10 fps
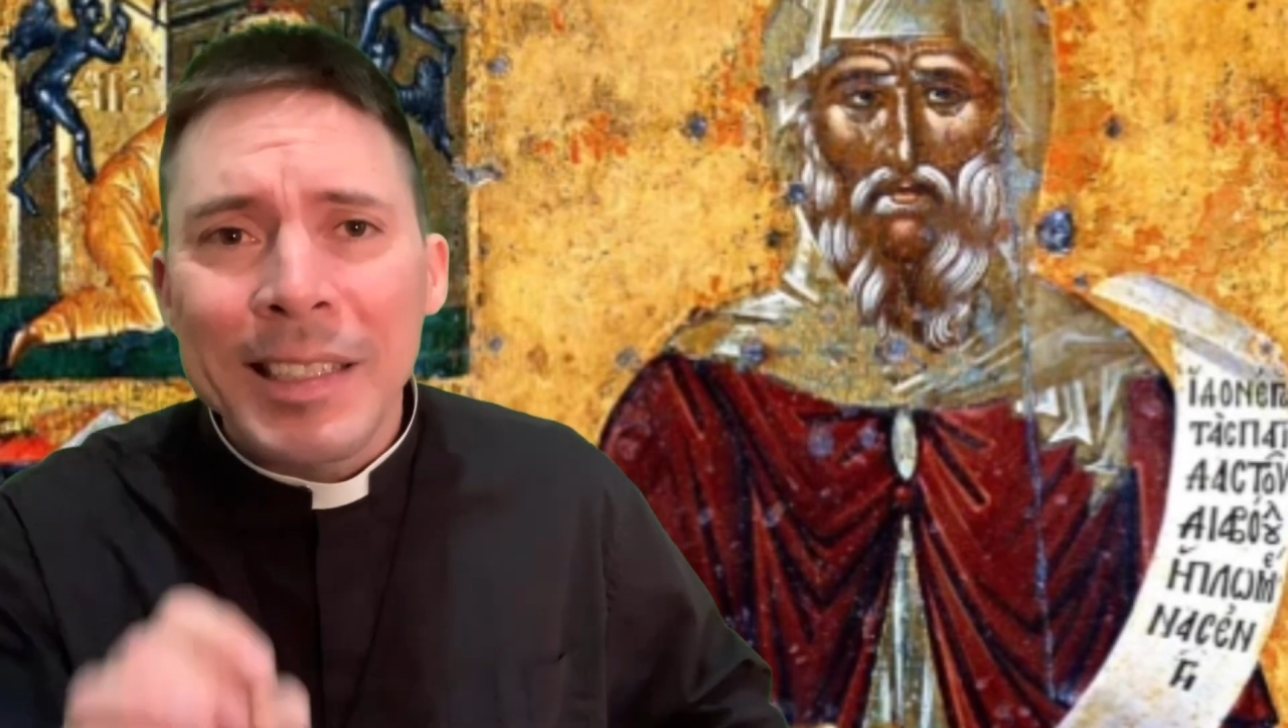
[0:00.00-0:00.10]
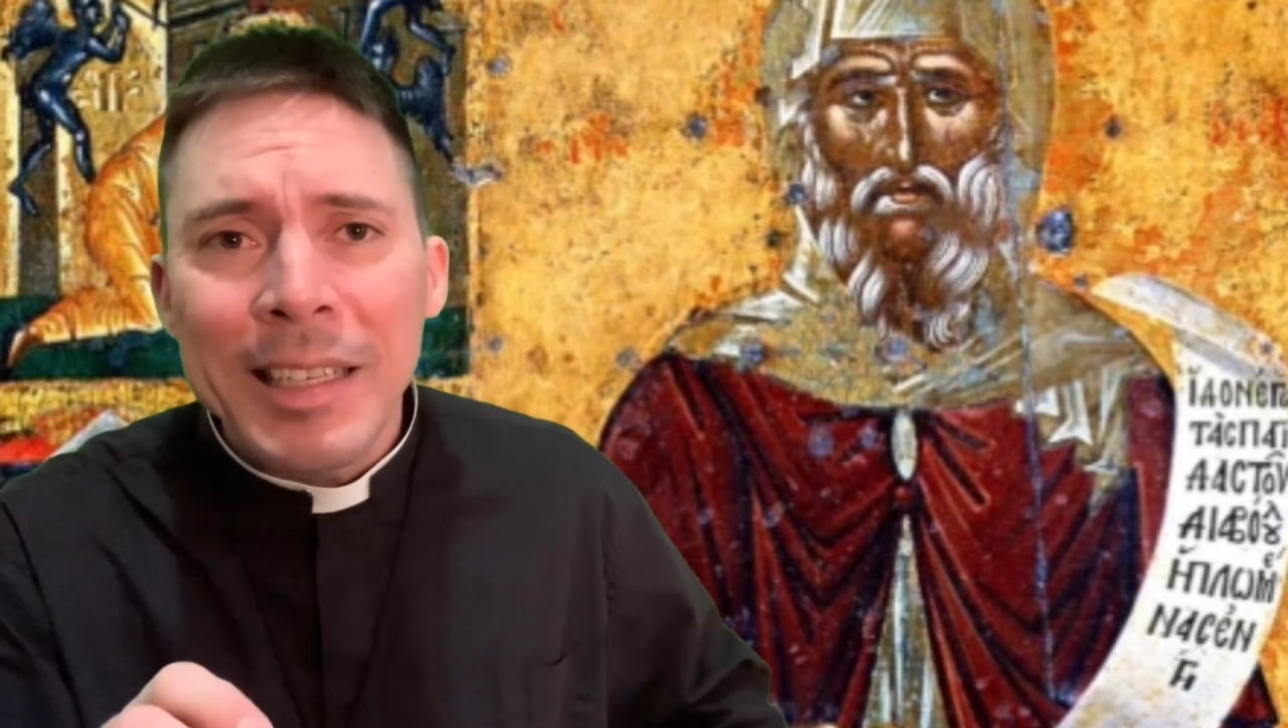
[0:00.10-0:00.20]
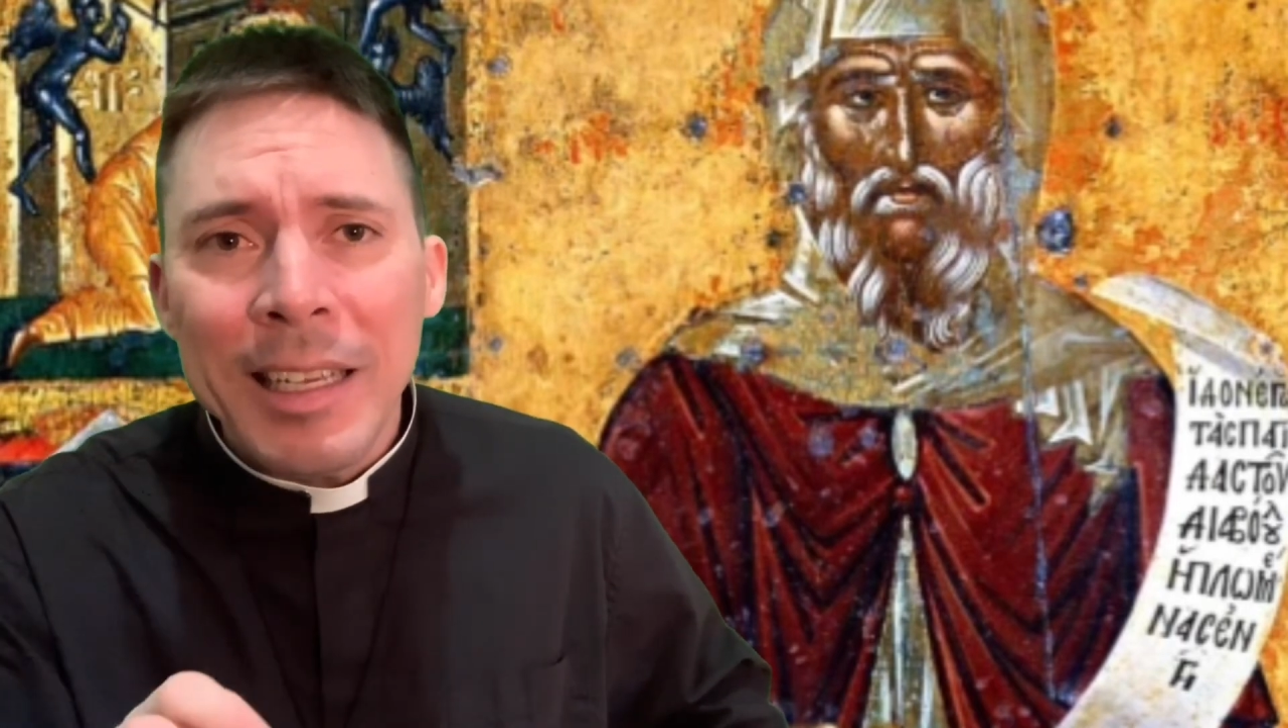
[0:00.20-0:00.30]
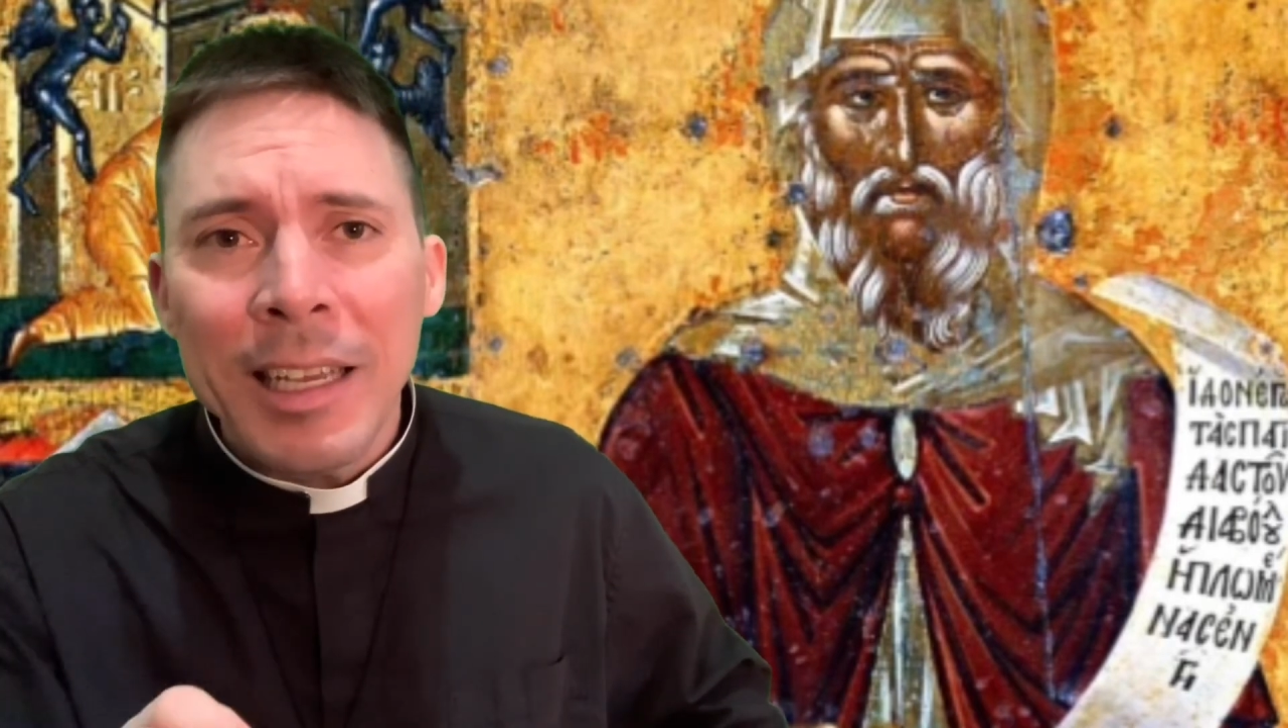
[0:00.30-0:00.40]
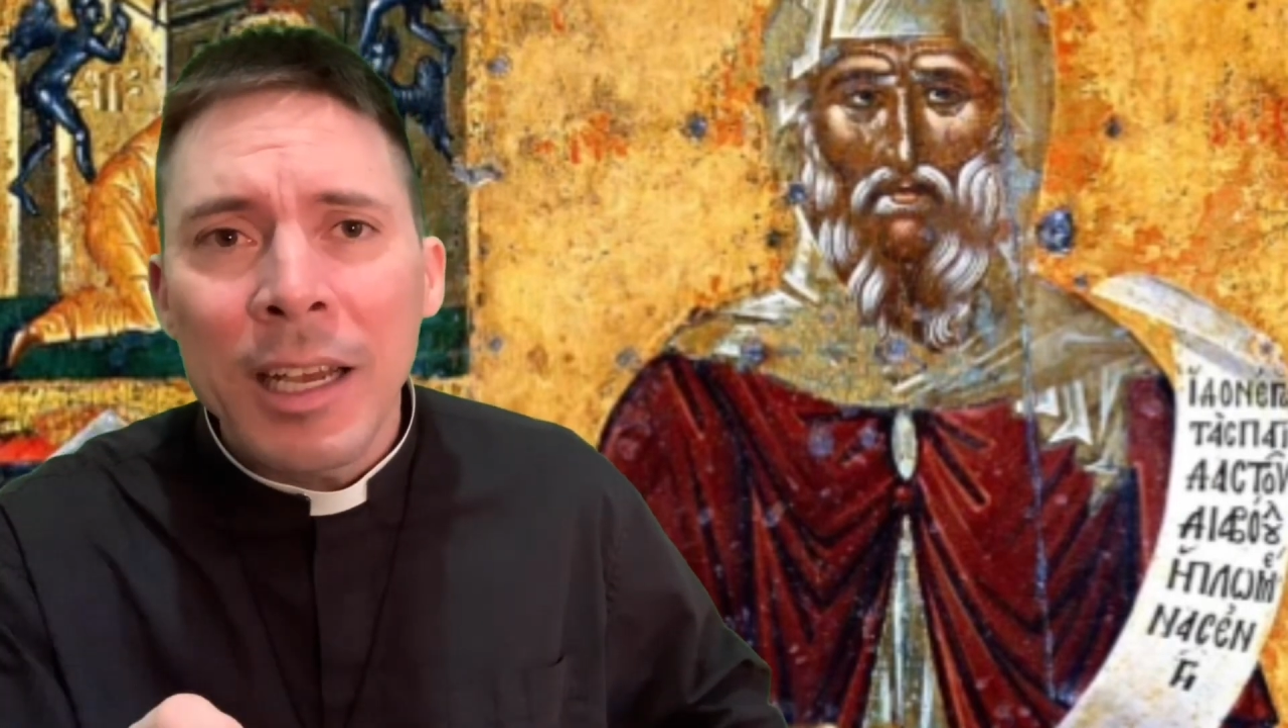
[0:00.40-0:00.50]

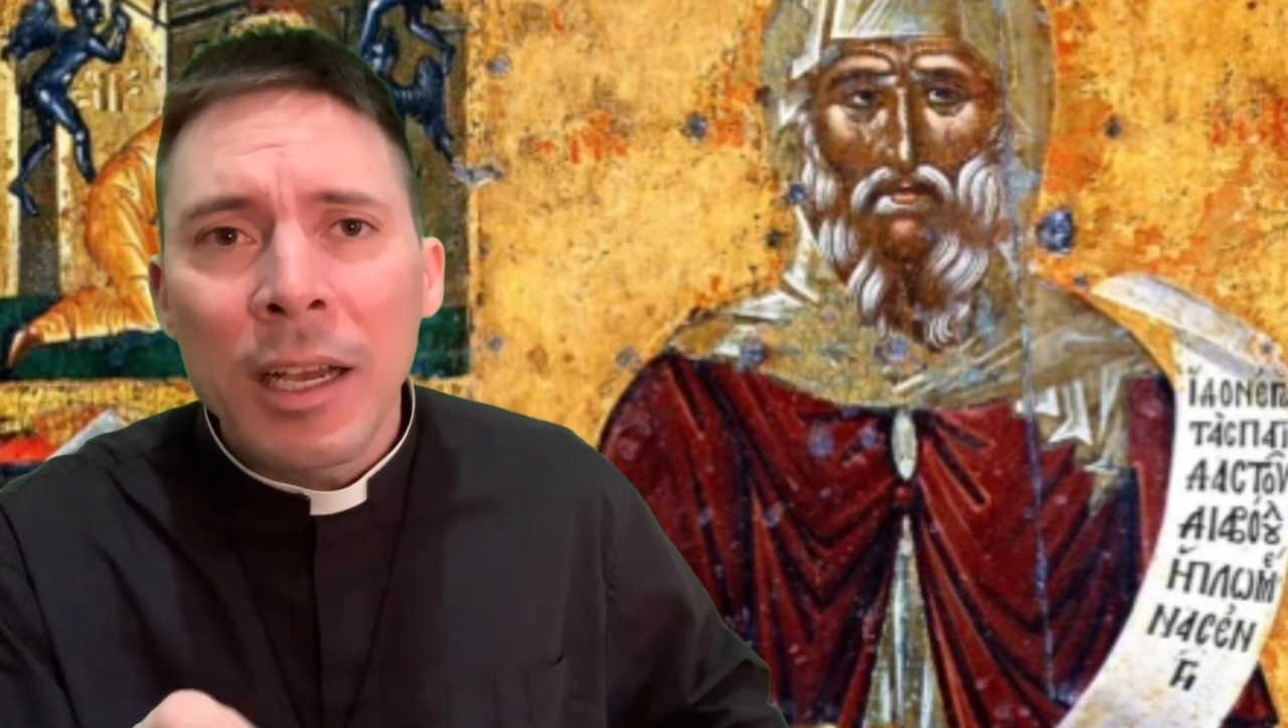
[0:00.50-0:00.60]
See,